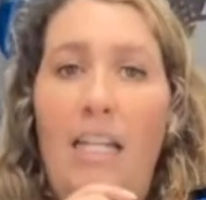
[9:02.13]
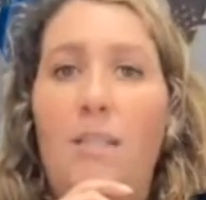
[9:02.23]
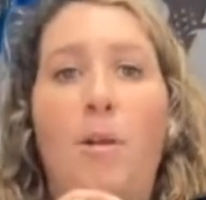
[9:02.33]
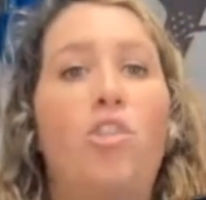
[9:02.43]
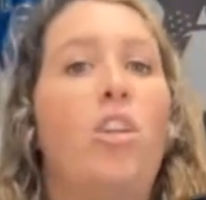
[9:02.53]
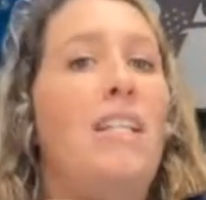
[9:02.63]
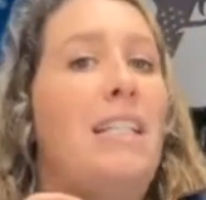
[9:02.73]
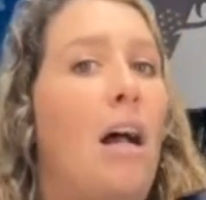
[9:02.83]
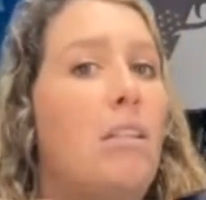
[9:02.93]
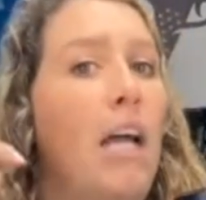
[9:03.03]
And especially if it's
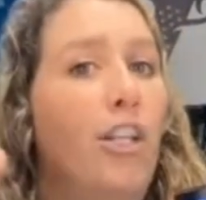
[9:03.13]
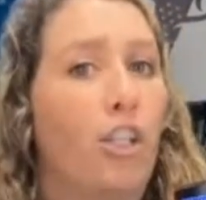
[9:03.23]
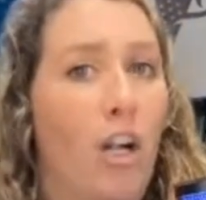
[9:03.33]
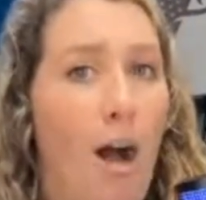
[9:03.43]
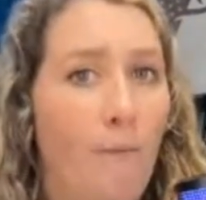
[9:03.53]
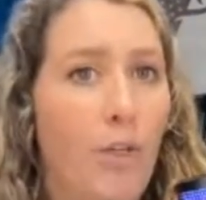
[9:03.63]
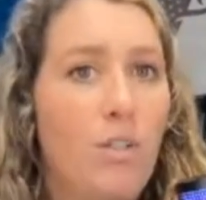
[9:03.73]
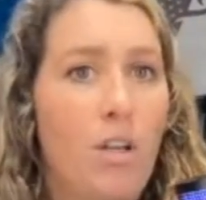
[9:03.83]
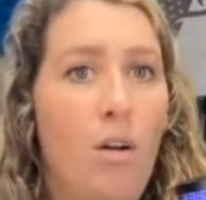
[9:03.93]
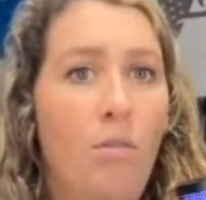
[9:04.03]
outside of your
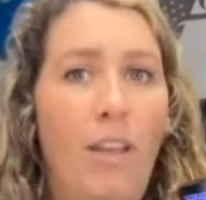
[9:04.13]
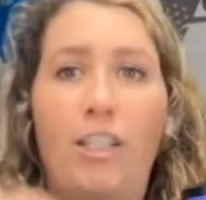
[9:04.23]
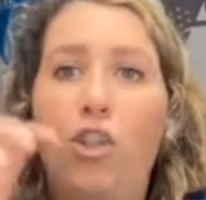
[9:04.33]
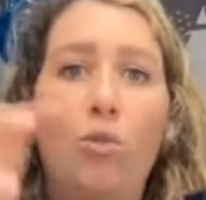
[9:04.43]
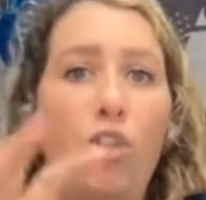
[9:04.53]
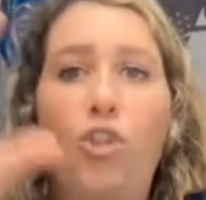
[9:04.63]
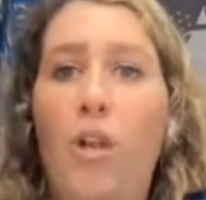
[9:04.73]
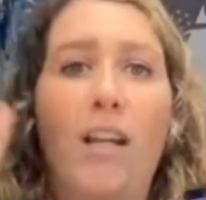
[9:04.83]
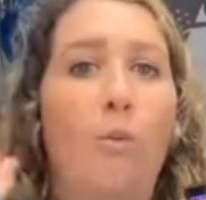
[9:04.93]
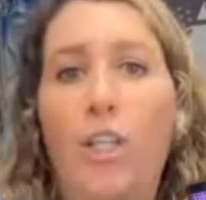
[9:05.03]
comfort zone, like don't just
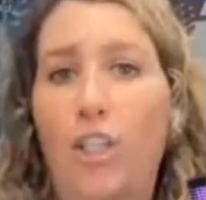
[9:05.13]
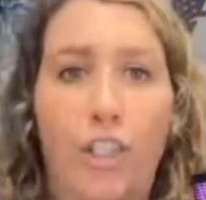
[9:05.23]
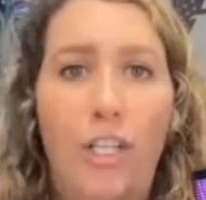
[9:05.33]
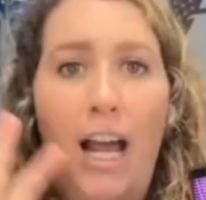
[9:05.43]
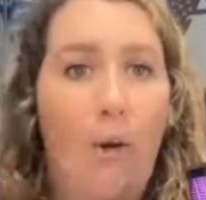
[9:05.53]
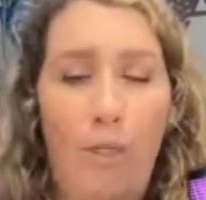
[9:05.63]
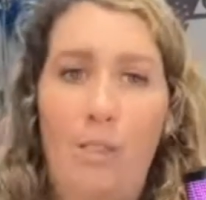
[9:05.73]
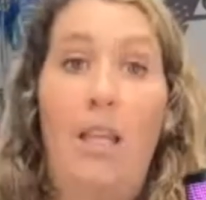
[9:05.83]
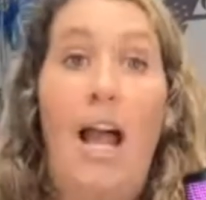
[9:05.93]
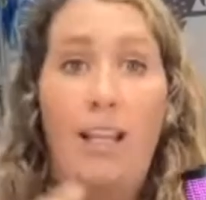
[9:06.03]
train on what you're good at what
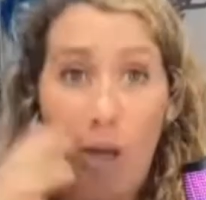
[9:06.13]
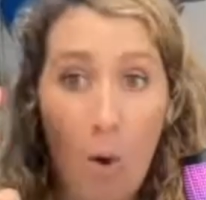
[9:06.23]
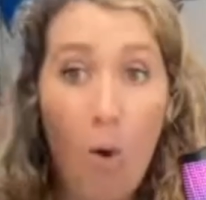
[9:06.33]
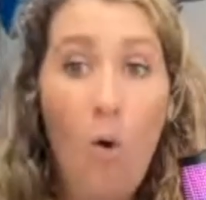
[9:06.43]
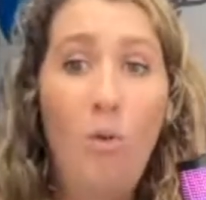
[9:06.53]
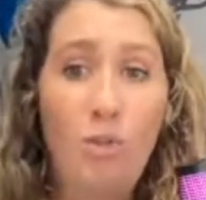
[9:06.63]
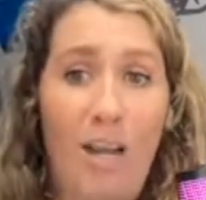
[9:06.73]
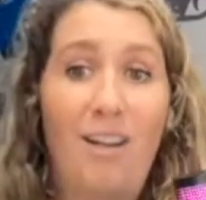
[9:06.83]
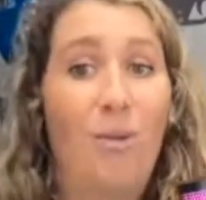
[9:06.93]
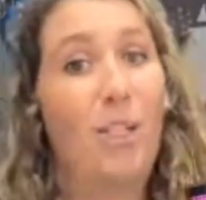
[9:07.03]
you like. Go
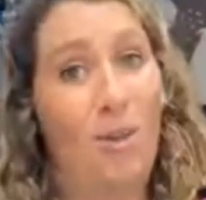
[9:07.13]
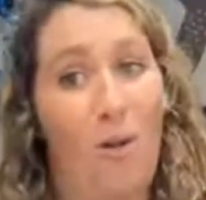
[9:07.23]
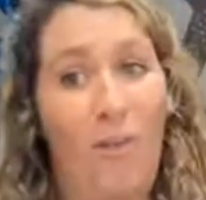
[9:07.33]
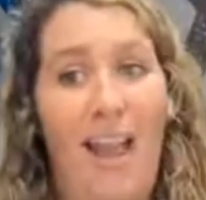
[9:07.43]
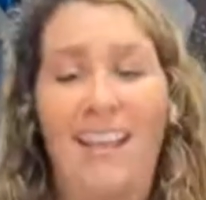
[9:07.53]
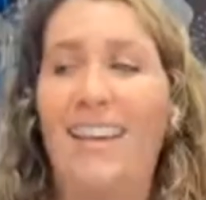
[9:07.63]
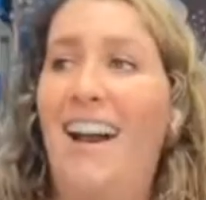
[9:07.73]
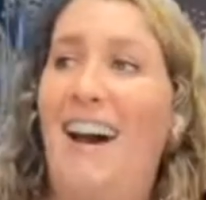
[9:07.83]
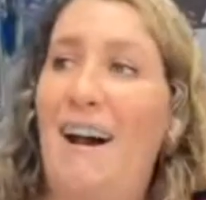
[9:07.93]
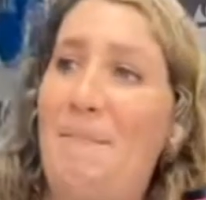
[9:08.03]
train on what you don't like.
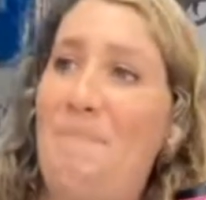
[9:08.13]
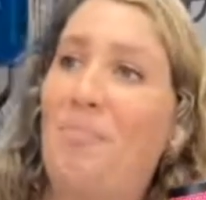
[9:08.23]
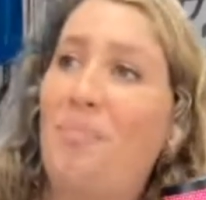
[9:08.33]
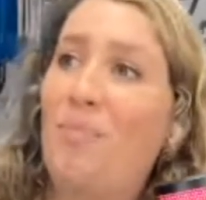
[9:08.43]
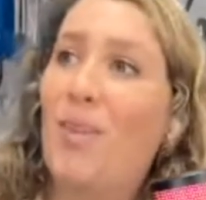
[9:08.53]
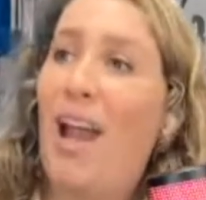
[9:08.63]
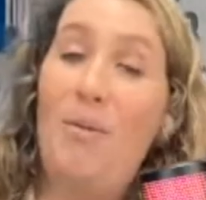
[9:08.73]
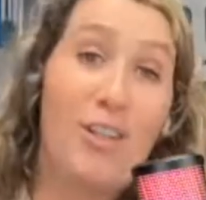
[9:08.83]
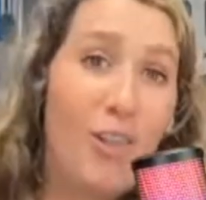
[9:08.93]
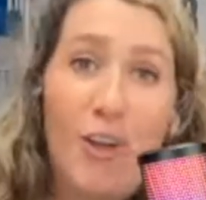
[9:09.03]
Um, I
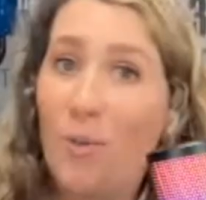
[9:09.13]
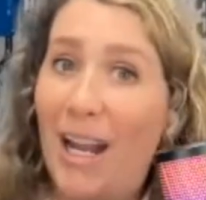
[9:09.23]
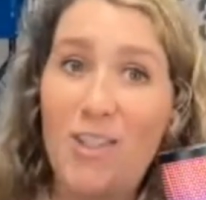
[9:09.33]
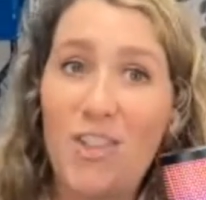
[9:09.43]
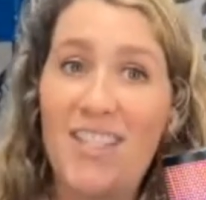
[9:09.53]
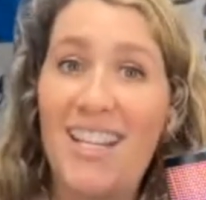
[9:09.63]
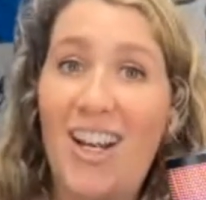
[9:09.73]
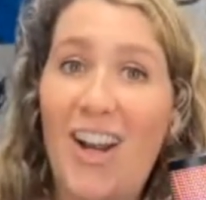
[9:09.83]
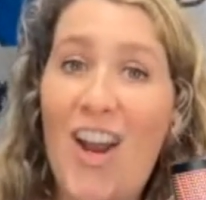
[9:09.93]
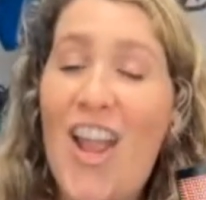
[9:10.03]
went to Thunder Ranch this
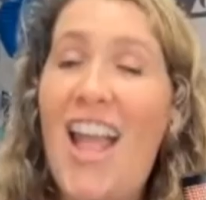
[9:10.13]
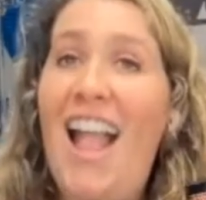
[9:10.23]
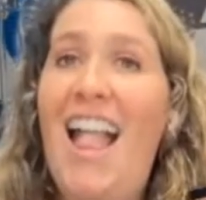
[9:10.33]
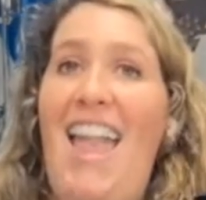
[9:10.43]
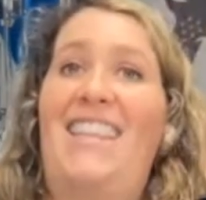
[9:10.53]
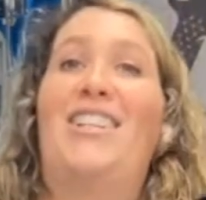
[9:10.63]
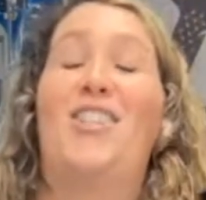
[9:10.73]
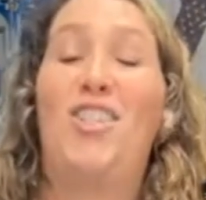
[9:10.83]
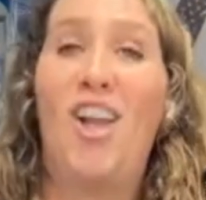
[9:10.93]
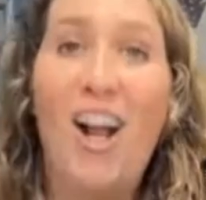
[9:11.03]
year and did a
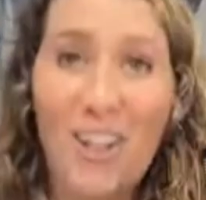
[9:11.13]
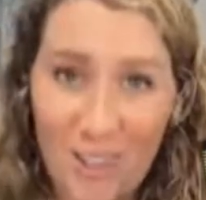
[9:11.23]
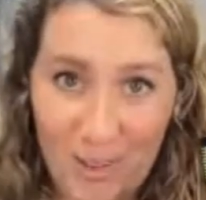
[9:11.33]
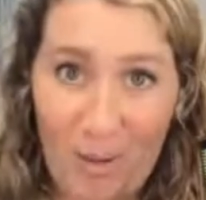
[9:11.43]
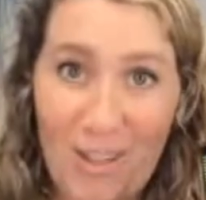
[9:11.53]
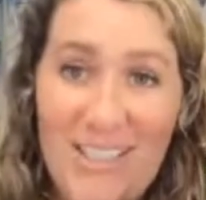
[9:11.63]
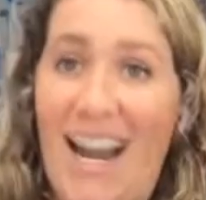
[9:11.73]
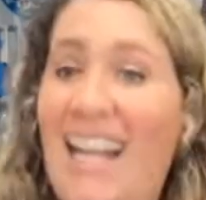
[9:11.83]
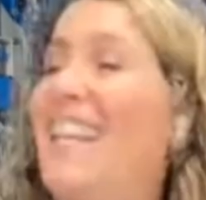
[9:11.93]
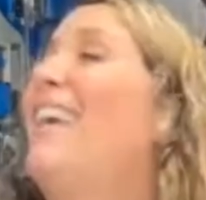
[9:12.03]
shotgun course.
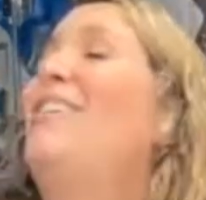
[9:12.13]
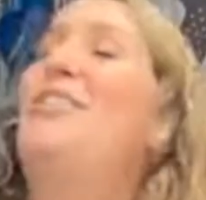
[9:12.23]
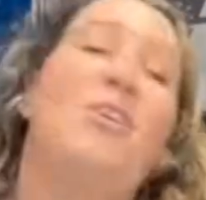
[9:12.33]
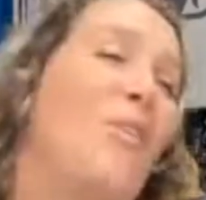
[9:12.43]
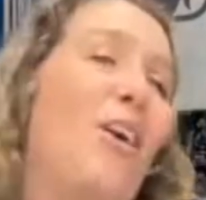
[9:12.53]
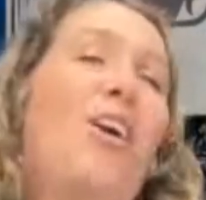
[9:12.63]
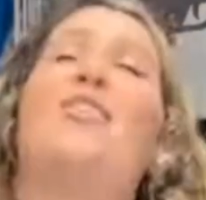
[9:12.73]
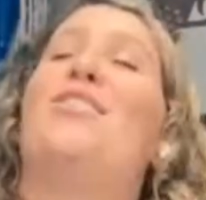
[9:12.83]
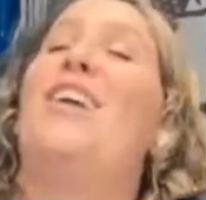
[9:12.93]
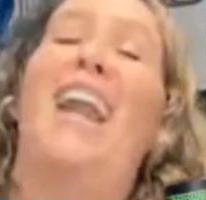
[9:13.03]
And I can guarantee you there
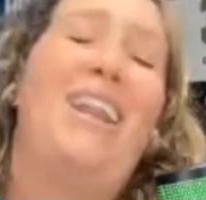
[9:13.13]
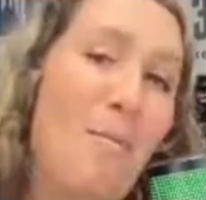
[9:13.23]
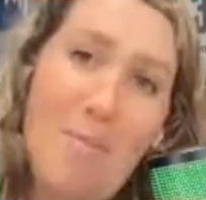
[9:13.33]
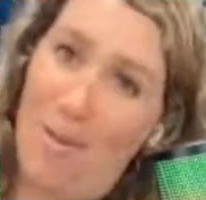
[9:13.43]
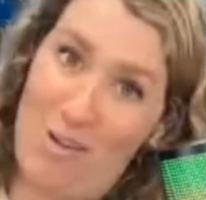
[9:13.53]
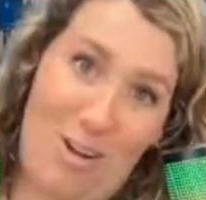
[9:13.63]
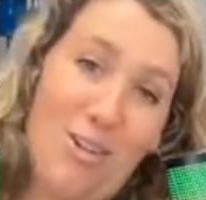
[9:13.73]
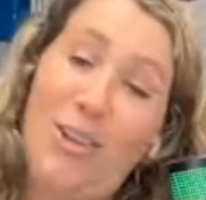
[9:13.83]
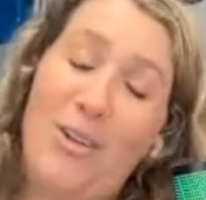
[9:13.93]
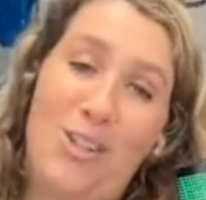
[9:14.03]
is not a lot of people that know how
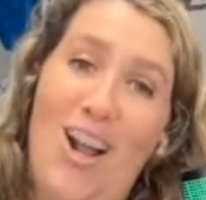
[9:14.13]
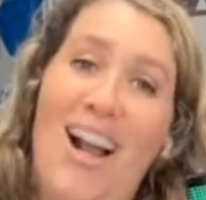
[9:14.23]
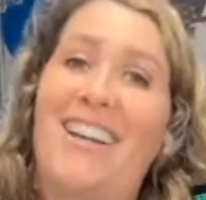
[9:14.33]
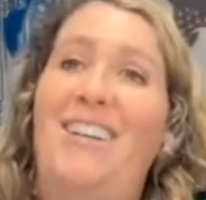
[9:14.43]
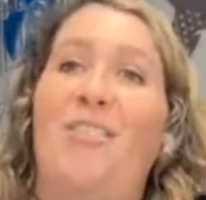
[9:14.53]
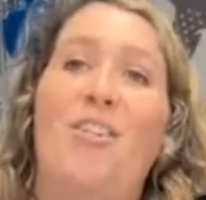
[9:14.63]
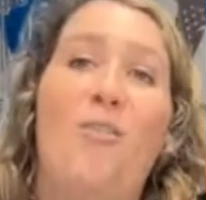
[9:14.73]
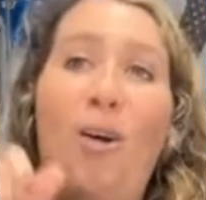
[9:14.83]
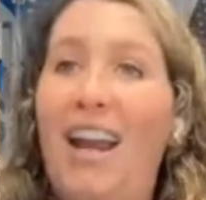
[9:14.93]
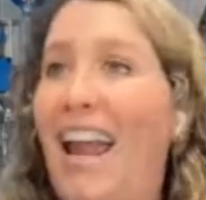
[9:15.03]
to load a shotgun
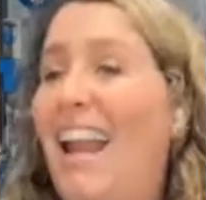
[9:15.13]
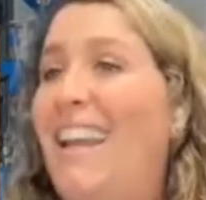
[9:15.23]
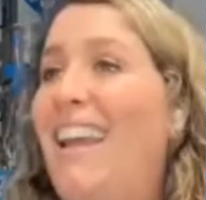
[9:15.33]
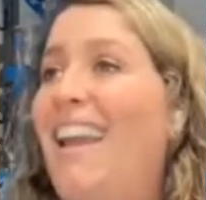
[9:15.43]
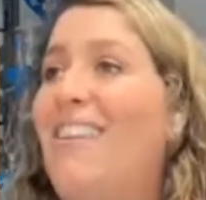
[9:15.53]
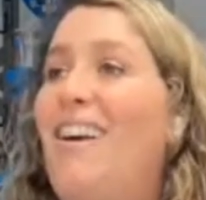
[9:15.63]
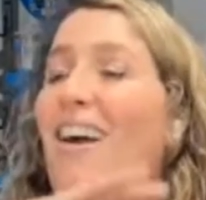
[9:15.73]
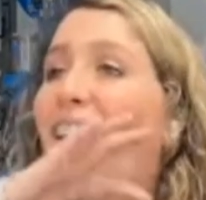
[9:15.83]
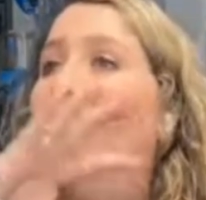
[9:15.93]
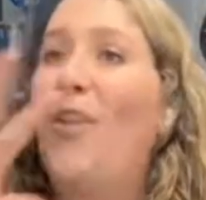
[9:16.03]
one-handed
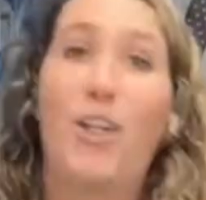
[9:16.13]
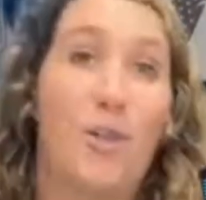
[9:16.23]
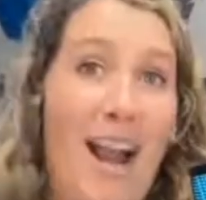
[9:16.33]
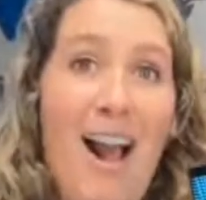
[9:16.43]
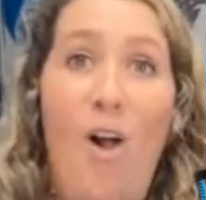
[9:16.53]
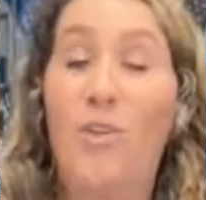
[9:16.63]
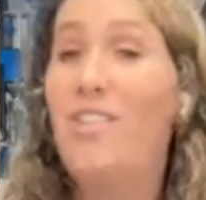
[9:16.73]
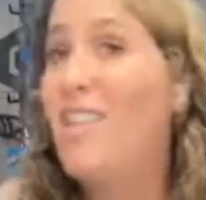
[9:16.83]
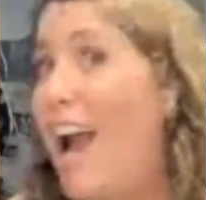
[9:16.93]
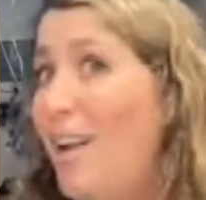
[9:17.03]
on the ground,
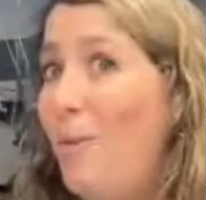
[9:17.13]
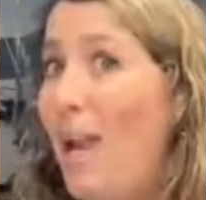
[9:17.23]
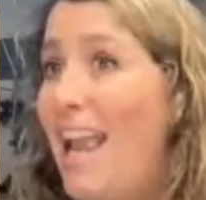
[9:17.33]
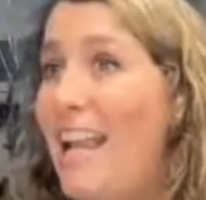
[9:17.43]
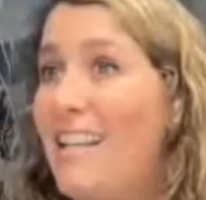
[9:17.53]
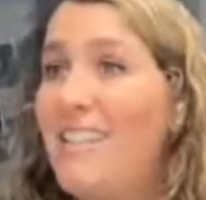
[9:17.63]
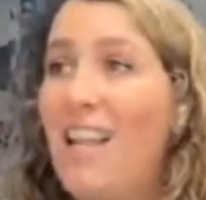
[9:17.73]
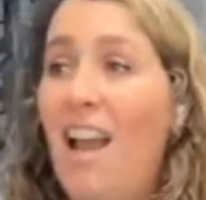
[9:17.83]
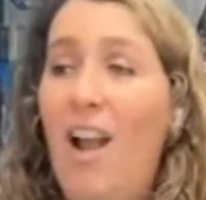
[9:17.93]
sideways.